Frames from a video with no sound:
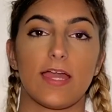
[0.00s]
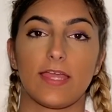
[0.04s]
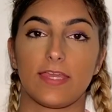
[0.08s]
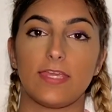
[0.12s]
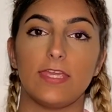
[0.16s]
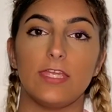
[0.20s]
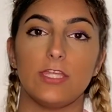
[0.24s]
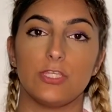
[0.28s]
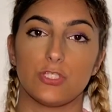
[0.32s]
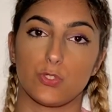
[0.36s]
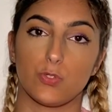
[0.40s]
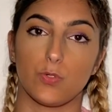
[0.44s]

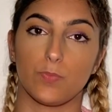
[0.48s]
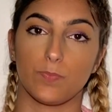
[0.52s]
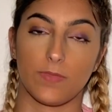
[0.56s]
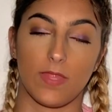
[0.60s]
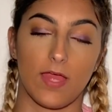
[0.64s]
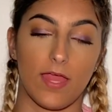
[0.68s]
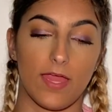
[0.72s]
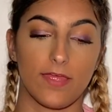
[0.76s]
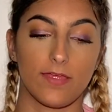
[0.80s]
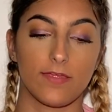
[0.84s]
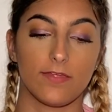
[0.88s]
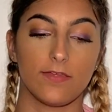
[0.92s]
keen to
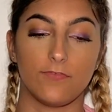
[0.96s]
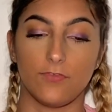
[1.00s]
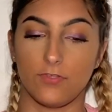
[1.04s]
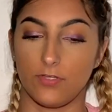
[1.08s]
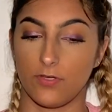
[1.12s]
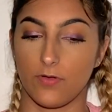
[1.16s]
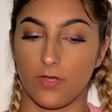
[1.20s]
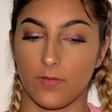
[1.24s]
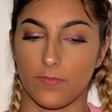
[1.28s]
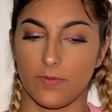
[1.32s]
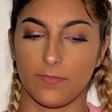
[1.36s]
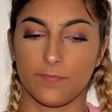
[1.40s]
apply, if you
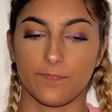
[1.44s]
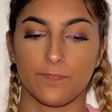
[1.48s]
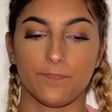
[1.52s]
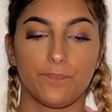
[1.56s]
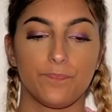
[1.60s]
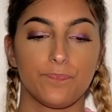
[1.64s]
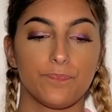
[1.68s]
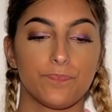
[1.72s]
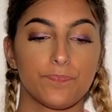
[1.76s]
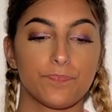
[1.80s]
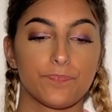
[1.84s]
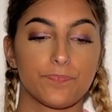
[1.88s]
know what I mean.
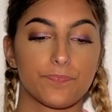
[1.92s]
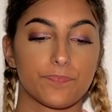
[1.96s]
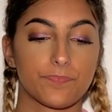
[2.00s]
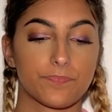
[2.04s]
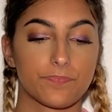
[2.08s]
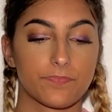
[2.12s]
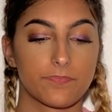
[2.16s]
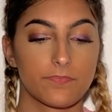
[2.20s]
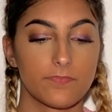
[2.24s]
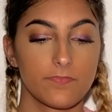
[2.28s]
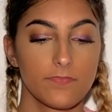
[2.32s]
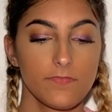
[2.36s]

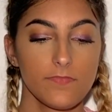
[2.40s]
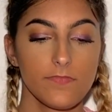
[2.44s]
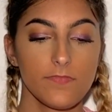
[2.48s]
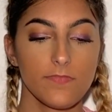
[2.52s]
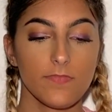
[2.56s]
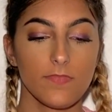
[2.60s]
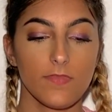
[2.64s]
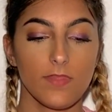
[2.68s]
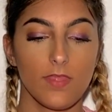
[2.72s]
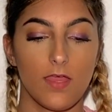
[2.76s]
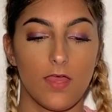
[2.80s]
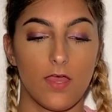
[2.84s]

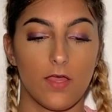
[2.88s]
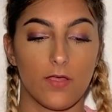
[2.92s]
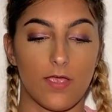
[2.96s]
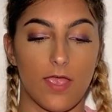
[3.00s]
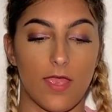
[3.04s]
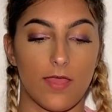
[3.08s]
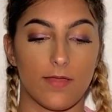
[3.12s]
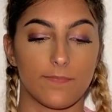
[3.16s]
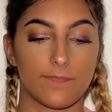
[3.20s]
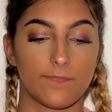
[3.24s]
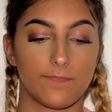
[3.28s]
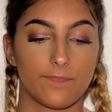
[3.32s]

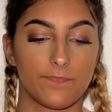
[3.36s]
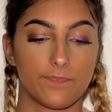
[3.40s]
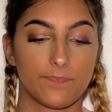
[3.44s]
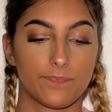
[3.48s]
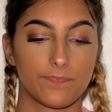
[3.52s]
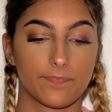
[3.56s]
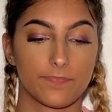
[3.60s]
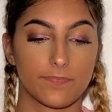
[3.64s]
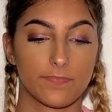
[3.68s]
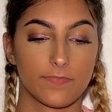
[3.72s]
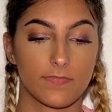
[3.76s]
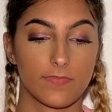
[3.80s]
Okay.
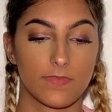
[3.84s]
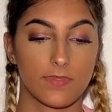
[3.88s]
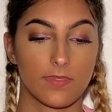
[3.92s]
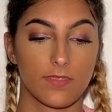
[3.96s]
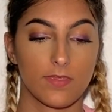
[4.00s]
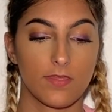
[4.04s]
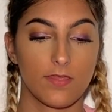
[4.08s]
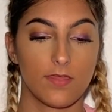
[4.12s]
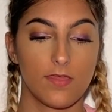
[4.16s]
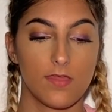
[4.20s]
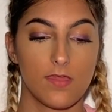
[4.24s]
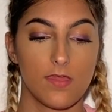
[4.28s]

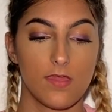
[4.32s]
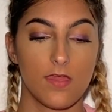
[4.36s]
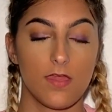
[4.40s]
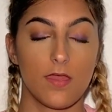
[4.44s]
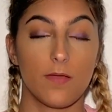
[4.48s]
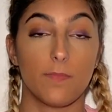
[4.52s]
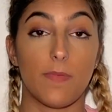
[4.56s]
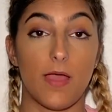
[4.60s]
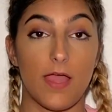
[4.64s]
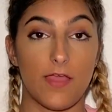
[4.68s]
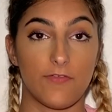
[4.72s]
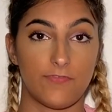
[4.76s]

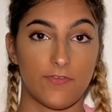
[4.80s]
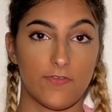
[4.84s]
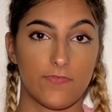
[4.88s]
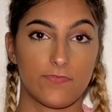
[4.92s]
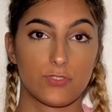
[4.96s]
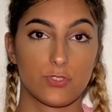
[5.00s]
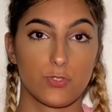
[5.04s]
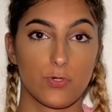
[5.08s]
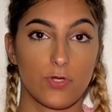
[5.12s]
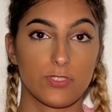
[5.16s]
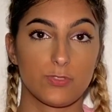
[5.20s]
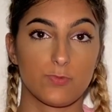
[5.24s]
My fifth
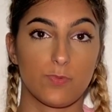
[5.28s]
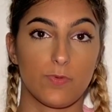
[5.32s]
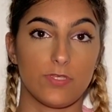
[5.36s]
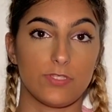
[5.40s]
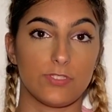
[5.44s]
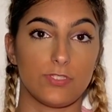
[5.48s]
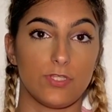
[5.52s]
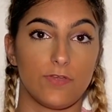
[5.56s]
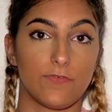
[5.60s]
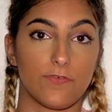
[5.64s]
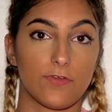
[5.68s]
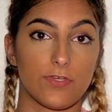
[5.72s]
choice
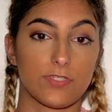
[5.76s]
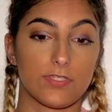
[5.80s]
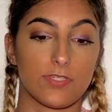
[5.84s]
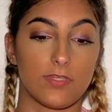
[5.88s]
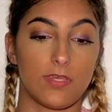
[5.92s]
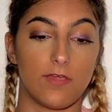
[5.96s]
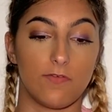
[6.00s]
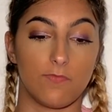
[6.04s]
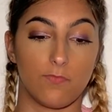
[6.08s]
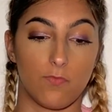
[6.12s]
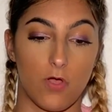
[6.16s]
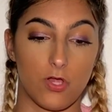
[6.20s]
was
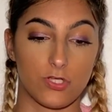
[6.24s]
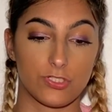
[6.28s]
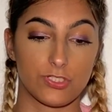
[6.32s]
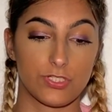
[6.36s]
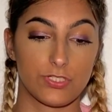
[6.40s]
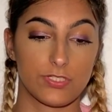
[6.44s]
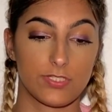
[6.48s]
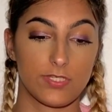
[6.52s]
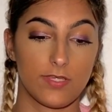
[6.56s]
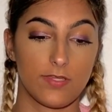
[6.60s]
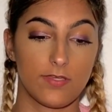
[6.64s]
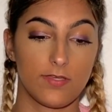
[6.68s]
University of
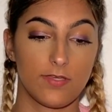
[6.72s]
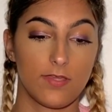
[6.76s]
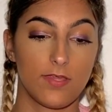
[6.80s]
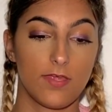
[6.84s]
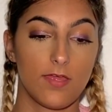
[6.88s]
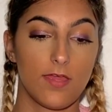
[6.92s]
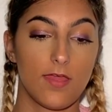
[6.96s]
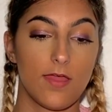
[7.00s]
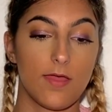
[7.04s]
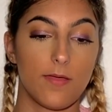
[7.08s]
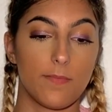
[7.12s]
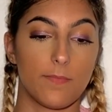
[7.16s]
Washington.
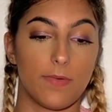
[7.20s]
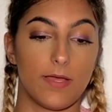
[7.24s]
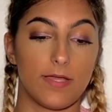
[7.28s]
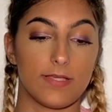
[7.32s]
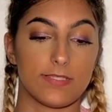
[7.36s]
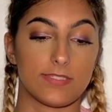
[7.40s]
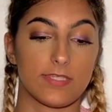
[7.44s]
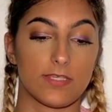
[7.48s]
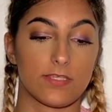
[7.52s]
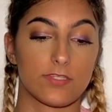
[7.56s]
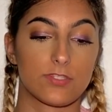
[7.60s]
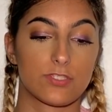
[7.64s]
My
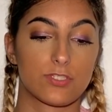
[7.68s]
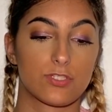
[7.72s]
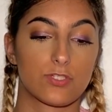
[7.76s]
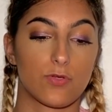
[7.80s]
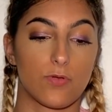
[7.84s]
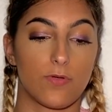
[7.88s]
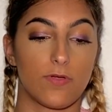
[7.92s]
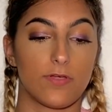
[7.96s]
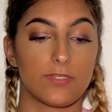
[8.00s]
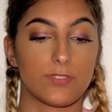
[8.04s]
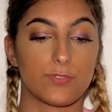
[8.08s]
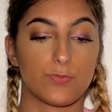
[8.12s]
sixth
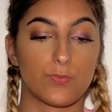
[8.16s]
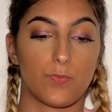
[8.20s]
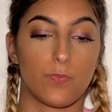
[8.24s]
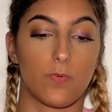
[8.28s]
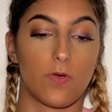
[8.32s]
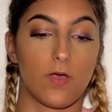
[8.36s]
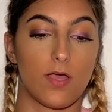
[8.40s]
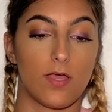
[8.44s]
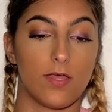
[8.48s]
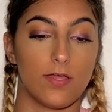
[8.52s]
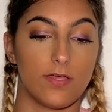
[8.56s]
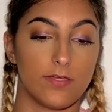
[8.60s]
choice
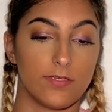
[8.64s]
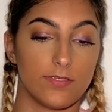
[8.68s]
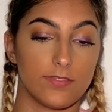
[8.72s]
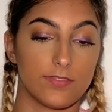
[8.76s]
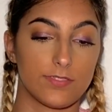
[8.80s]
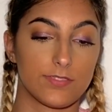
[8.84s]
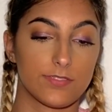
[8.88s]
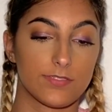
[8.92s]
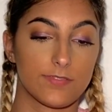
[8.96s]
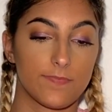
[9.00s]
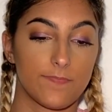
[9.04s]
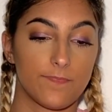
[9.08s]

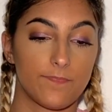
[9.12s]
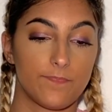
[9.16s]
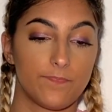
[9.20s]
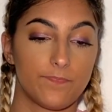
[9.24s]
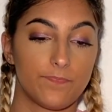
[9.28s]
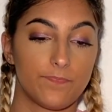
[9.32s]
was